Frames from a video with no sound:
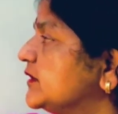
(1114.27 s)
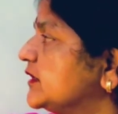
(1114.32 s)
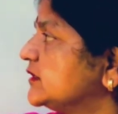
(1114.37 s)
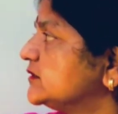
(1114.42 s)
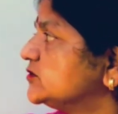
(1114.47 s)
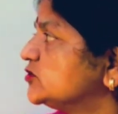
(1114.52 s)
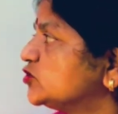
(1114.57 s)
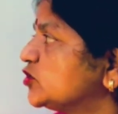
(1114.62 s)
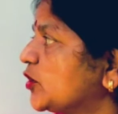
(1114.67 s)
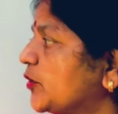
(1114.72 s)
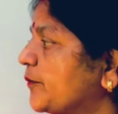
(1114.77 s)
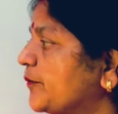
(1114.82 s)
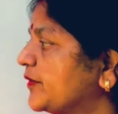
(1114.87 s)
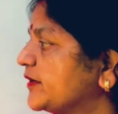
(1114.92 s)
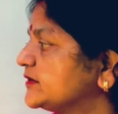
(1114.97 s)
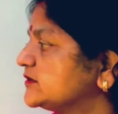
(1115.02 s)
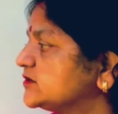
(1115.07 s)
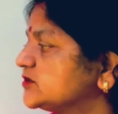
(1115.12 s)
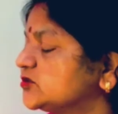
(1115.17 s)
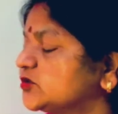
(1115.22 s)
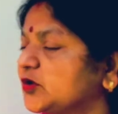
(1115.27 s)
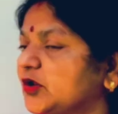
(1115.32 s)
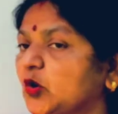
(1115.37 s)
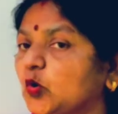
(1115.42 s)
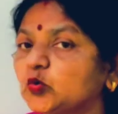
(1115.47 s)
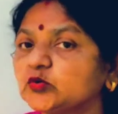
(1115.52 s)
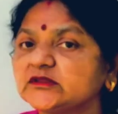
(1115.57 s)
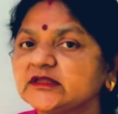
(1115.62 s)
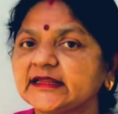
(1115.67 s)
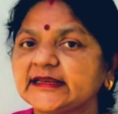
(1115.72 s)
reaches just
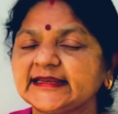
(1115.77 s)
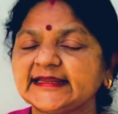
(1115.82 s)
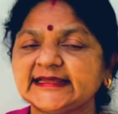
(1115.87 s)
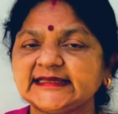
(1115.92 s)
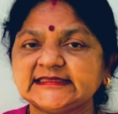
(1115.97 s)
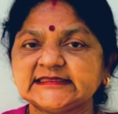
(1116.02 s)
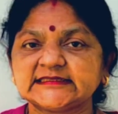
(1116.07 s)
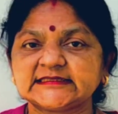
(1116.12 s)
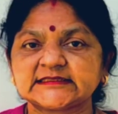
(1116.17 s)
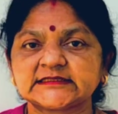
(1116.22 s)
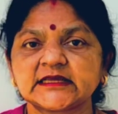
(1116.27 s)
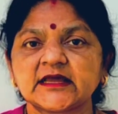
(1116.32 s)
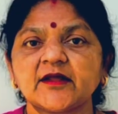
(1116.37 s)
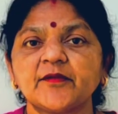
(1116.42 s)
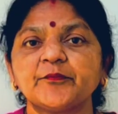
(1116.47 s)
below the knees